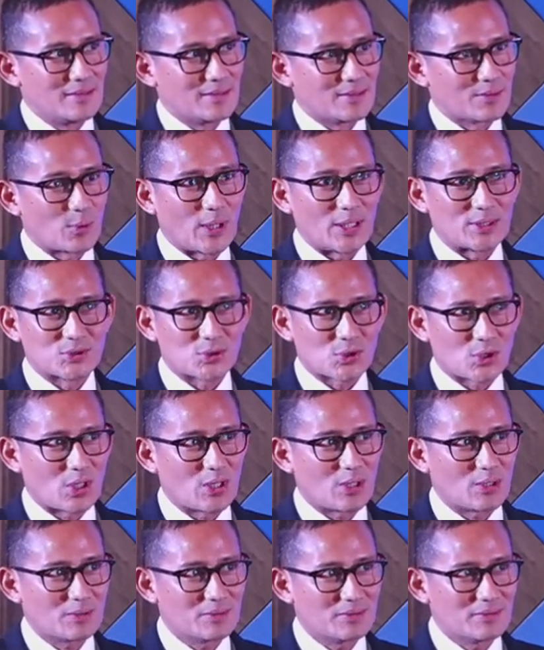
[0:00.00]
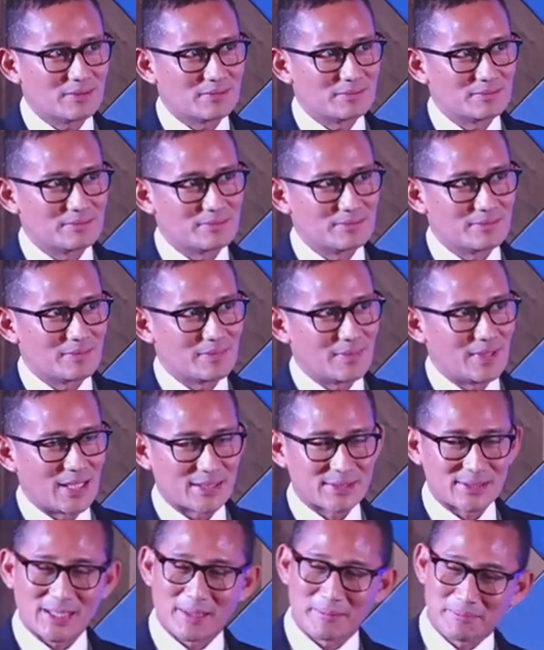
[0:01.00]
quite strong,
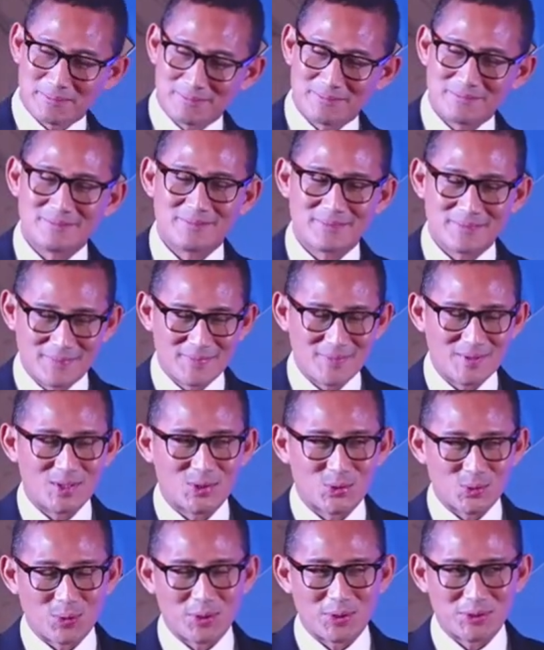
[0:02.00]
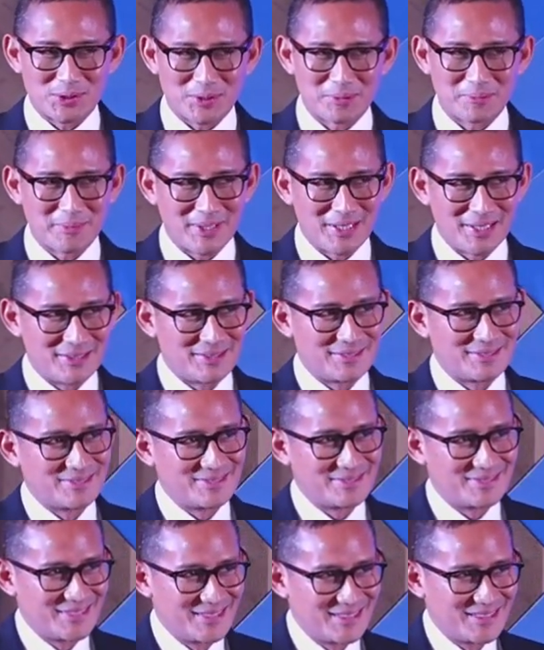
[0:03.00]
except the tourism and
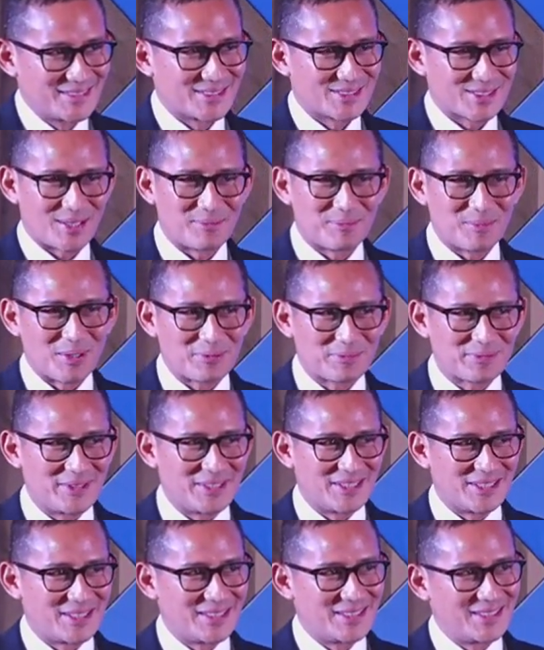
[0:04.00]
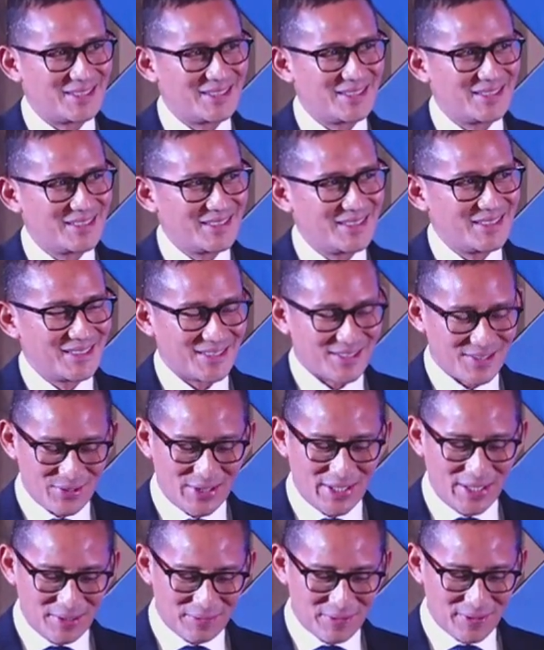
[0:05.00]
some of the
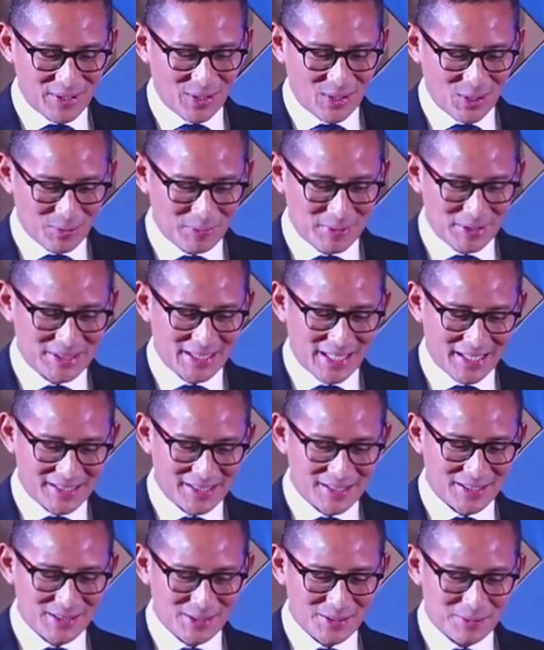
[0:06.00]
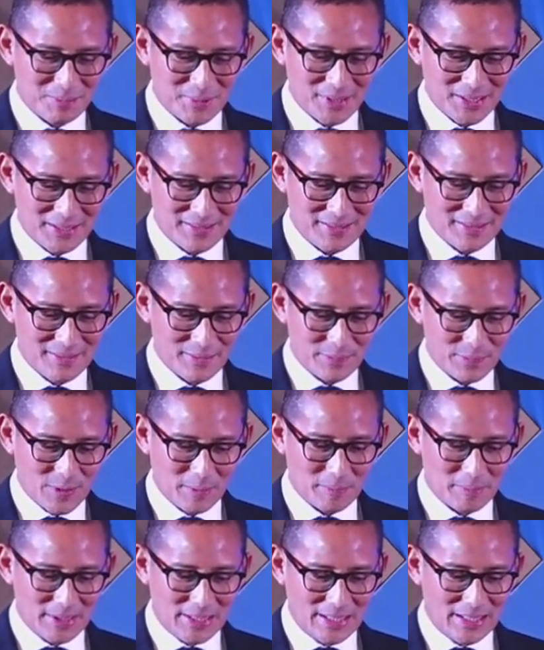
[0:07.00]
creative economy sectors. But
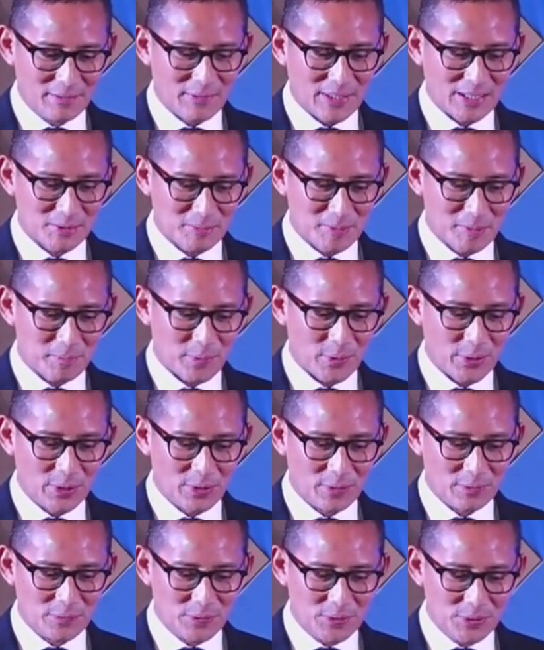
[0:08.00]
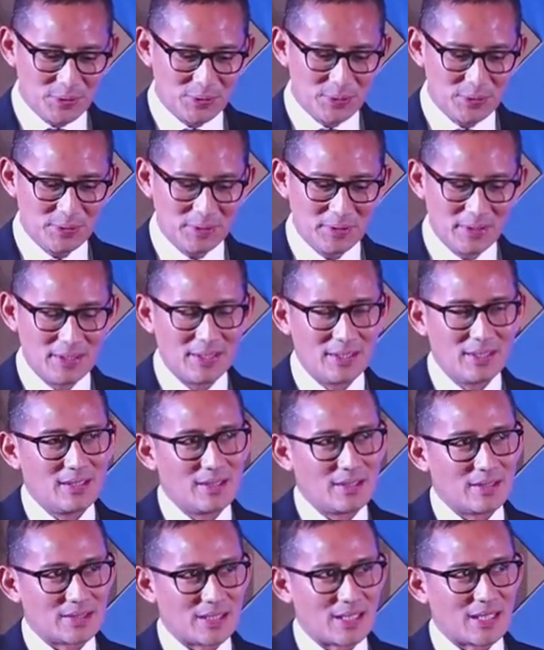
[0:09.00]
from the investment point of view,
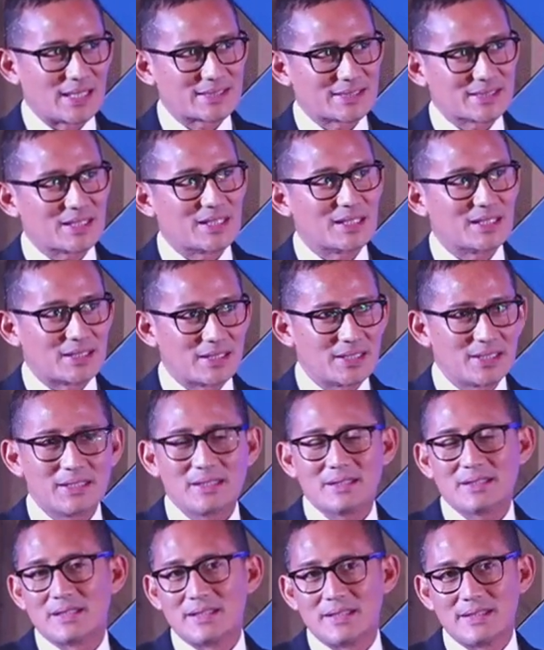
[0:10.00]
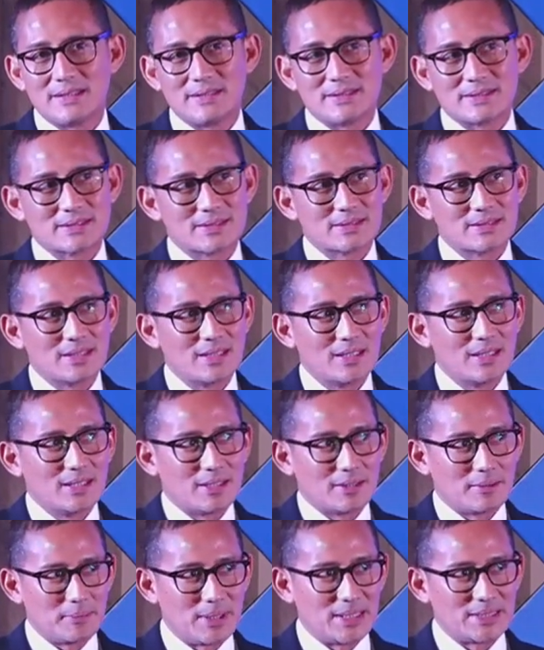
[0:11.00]
the lesson learned is
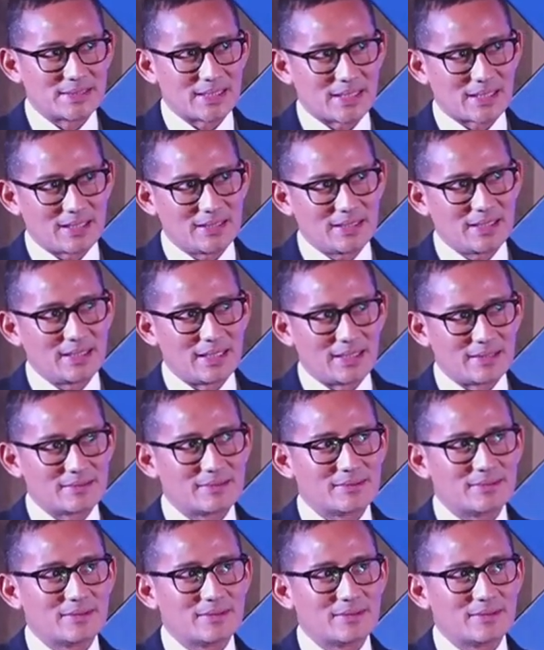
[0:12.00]
basically that